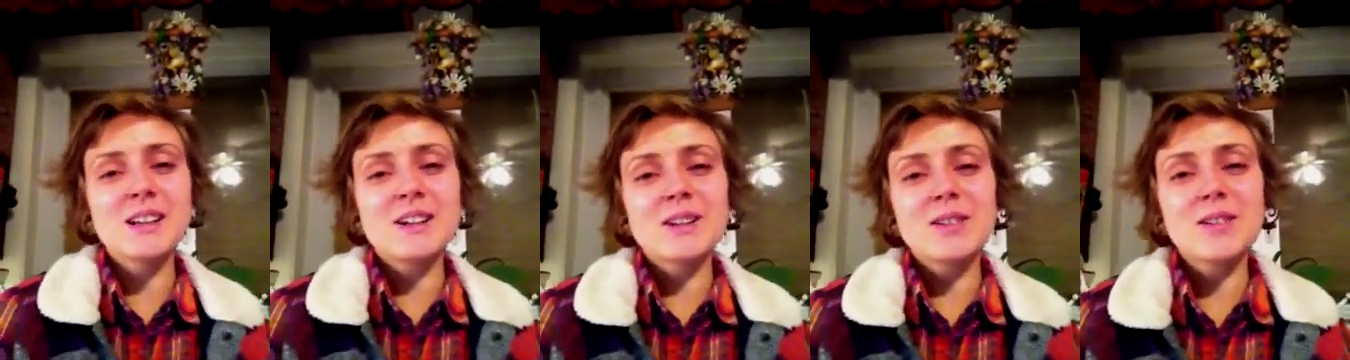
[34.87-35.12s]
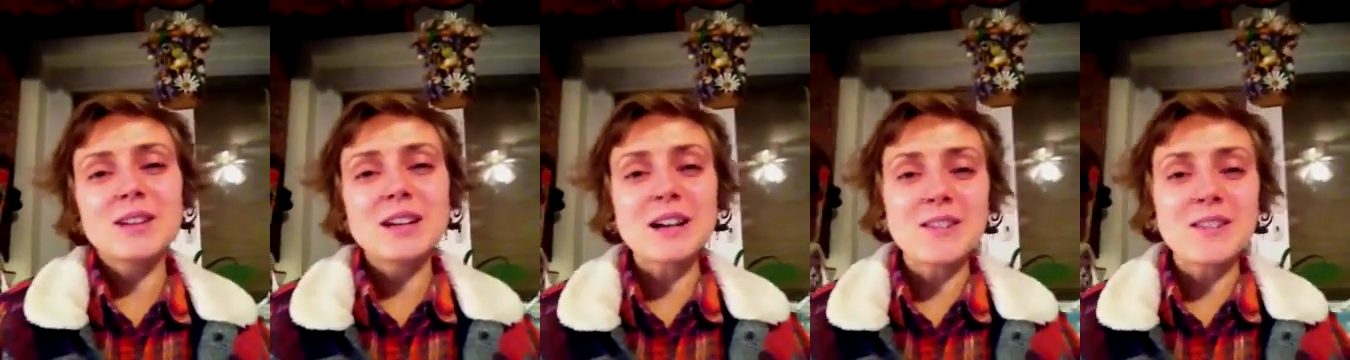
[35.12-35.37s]

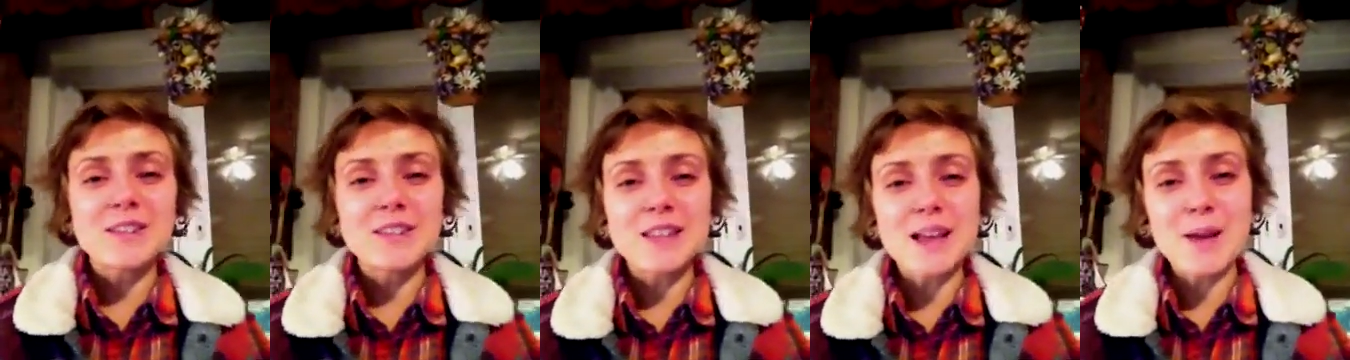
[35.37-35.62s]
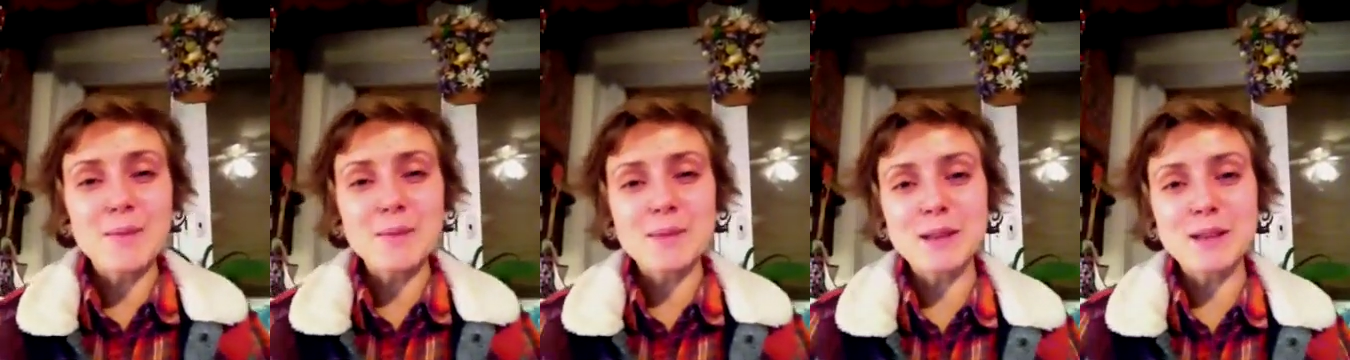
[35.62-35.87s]
Whatever
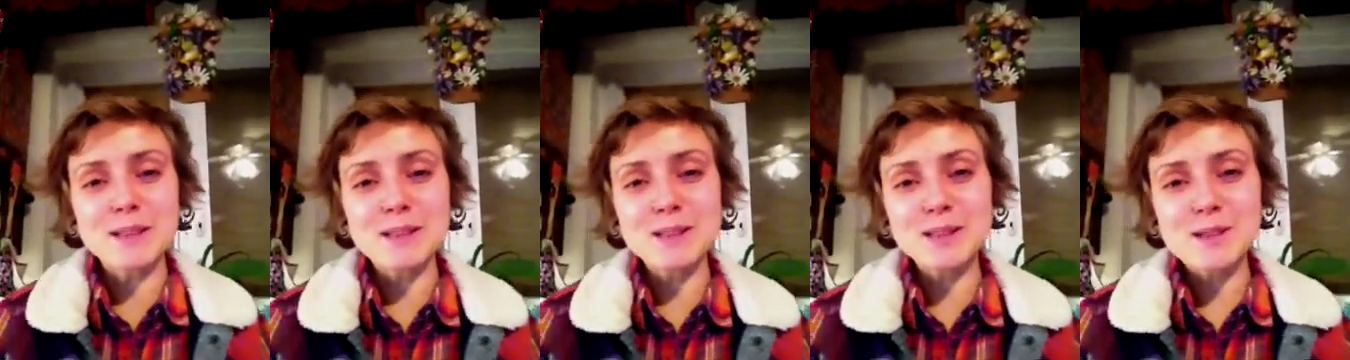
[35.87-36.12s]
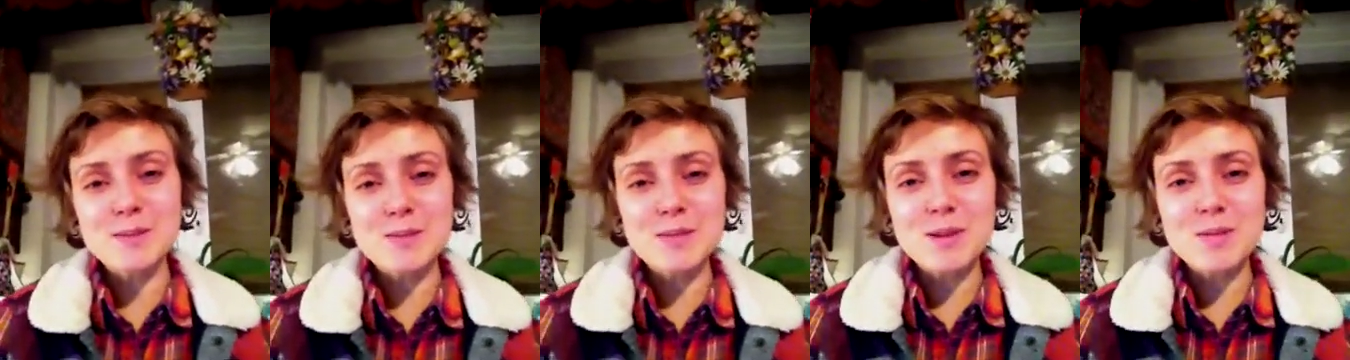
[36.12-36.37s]
that means
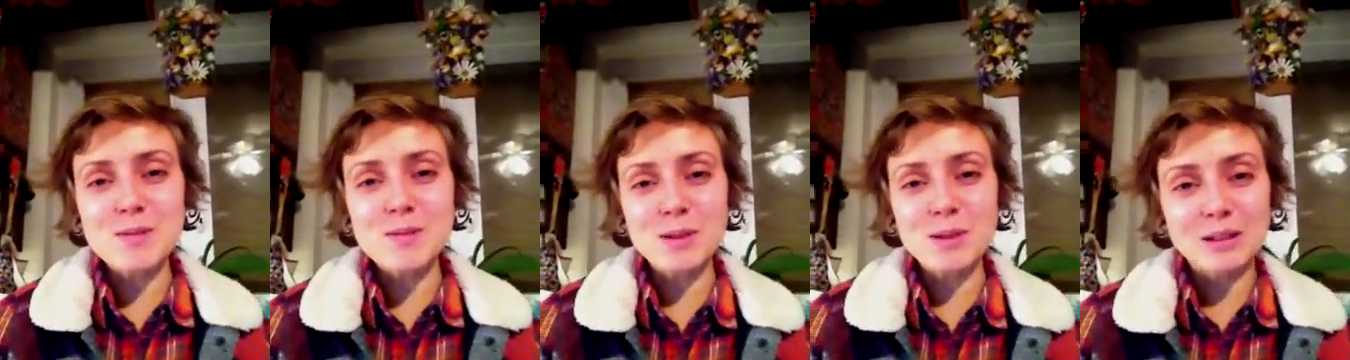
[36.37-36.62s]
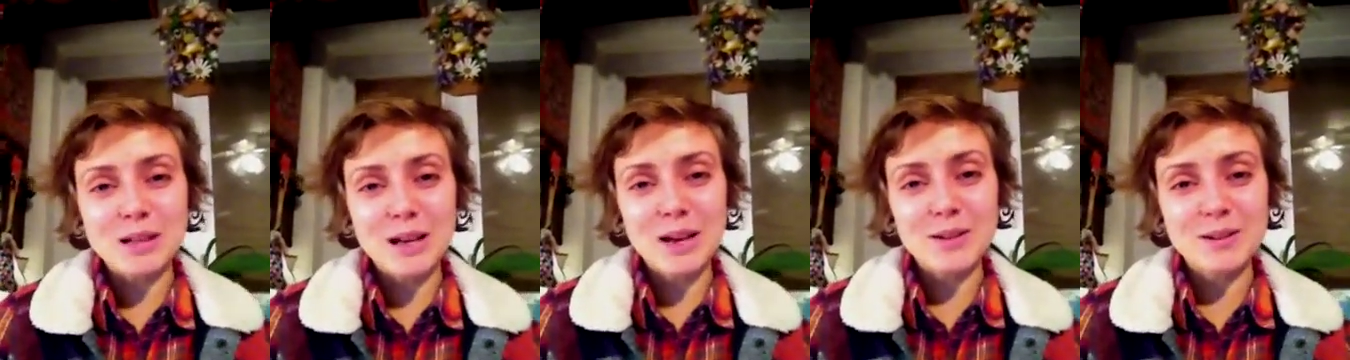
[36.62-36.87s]
to people
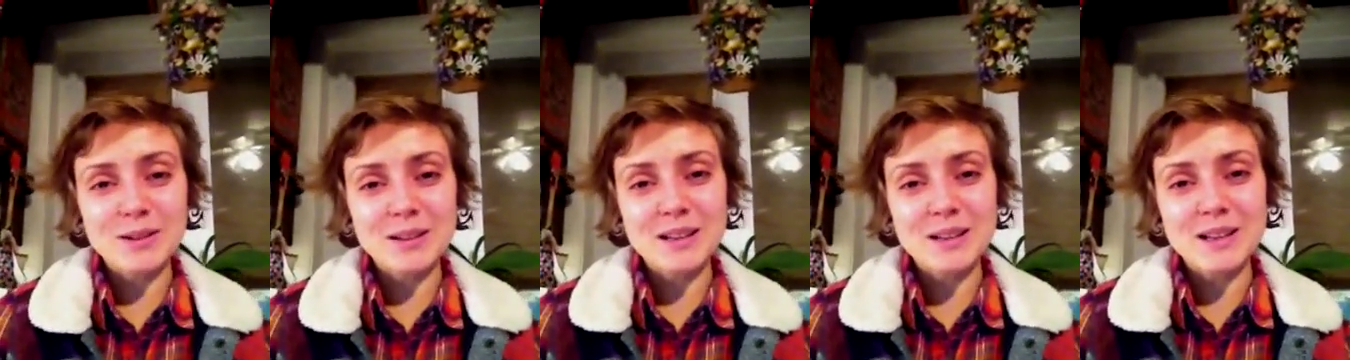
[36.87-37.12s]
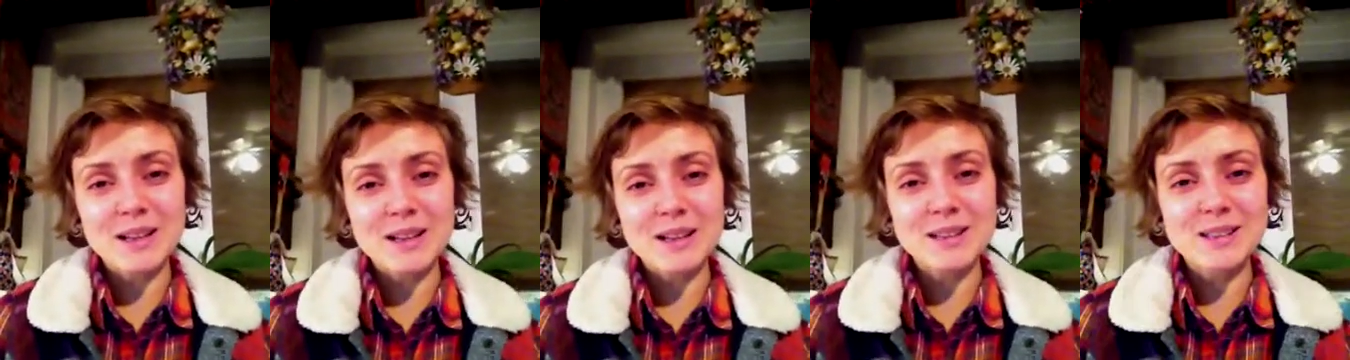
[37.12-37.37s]

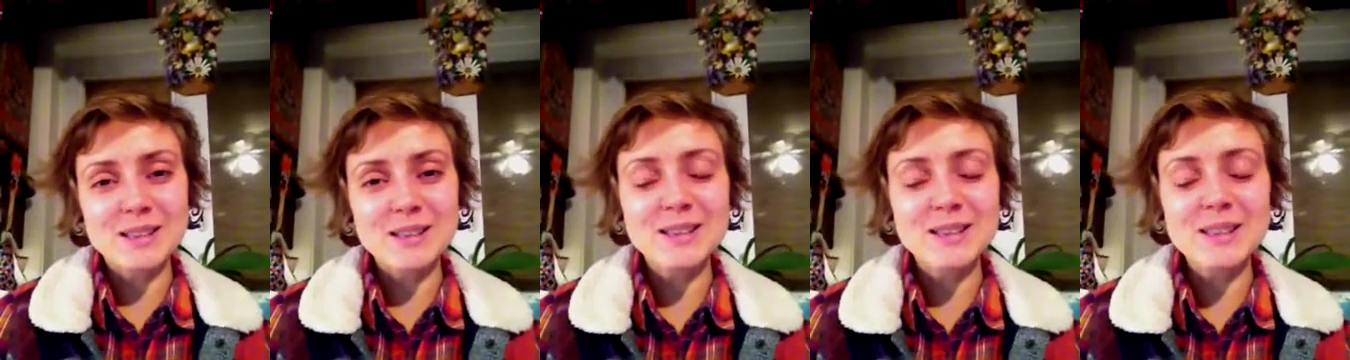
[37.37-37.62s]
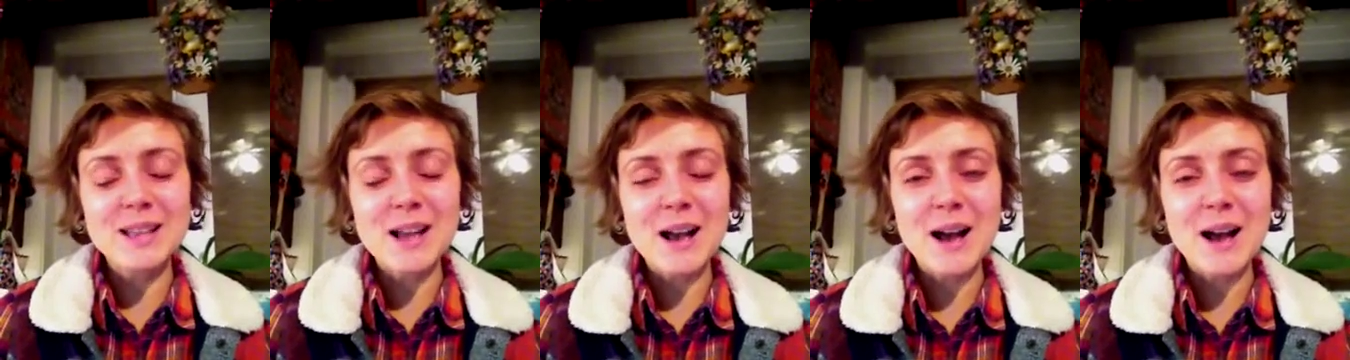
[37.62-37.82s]
nowadays.